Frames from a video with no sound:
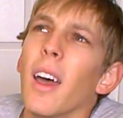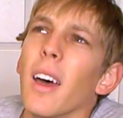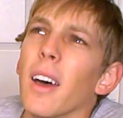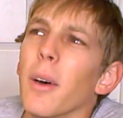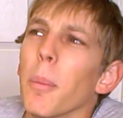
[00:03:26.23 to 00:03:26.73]

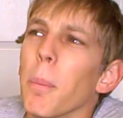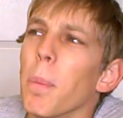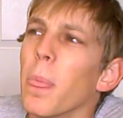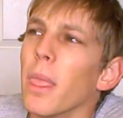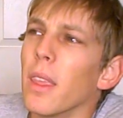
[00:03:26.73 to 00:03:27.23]

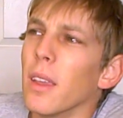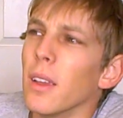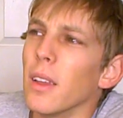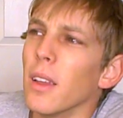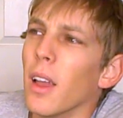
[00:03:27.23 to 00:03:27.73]

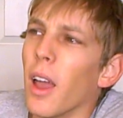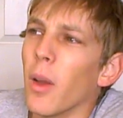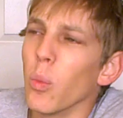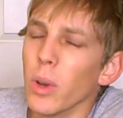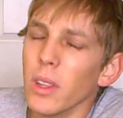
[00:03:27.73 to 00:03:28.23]
I
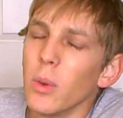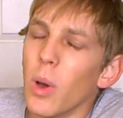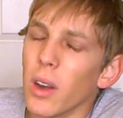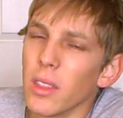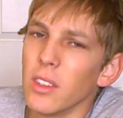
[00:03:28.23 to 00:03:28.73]
really
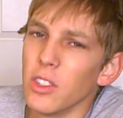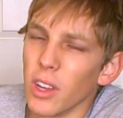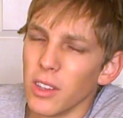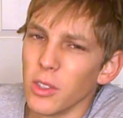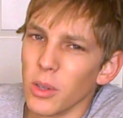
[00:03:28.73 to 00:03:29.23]
wanted the
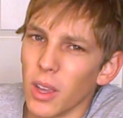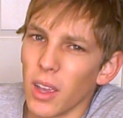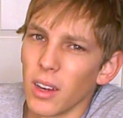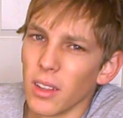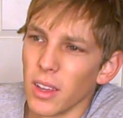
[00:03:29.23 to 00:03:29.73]
G.I. Joe
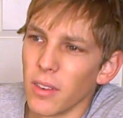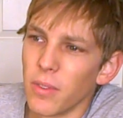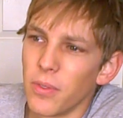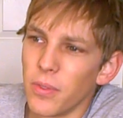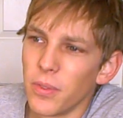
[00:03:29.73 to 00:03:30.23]
guy to, like,
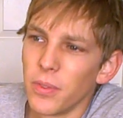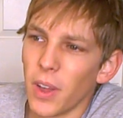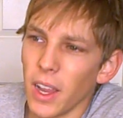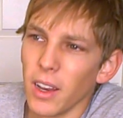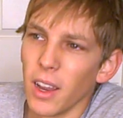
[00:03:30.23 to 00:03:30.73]

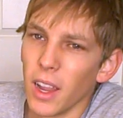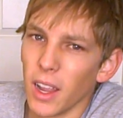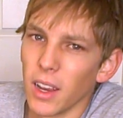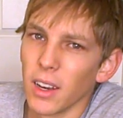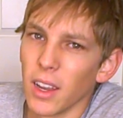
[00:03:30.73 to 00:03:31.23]
fight
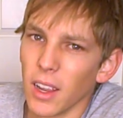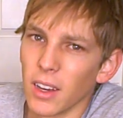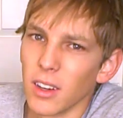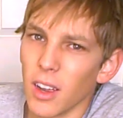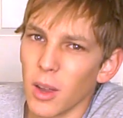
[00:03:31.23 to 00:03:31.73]

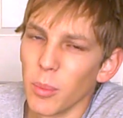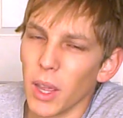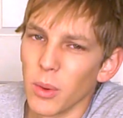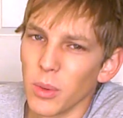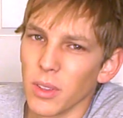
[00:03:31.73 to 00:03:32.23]
hand-to-hand
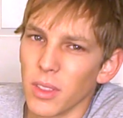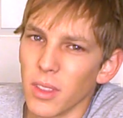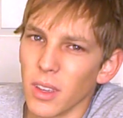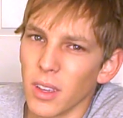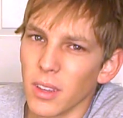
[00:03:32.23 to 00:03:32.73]
combat with
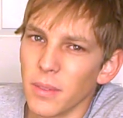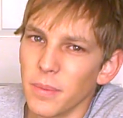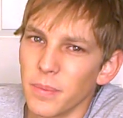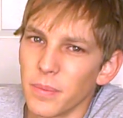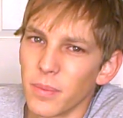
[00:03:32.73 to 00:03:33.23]

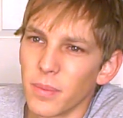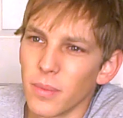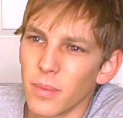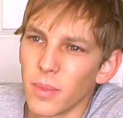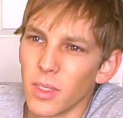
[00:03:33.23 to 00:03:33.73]

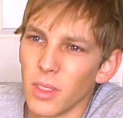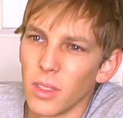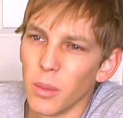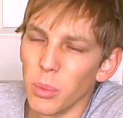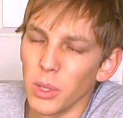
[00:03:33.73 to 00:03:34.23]

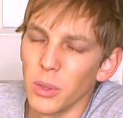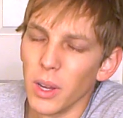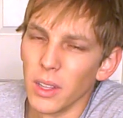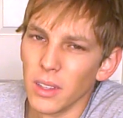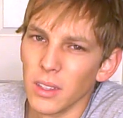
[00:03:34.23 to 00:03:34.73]
the blue
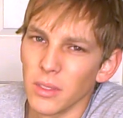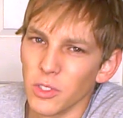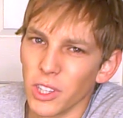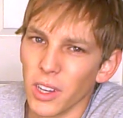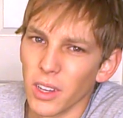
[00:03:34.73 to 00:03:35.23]
alien of
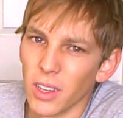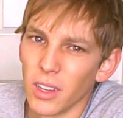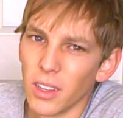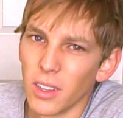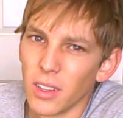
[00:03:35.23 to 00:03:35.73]
Jake.
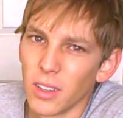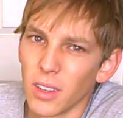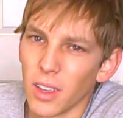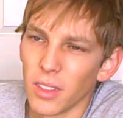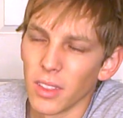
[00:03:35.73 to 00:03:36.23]

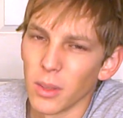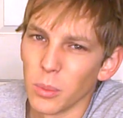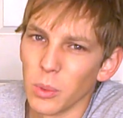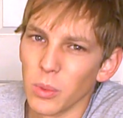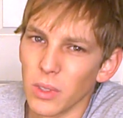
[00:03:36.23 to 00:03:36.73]
I thought that would
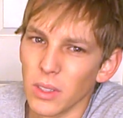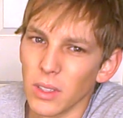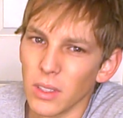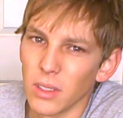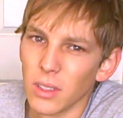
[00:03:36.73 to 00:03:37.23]
be really
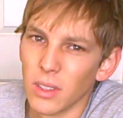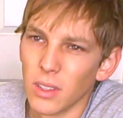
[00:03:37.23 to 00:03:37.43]
neat.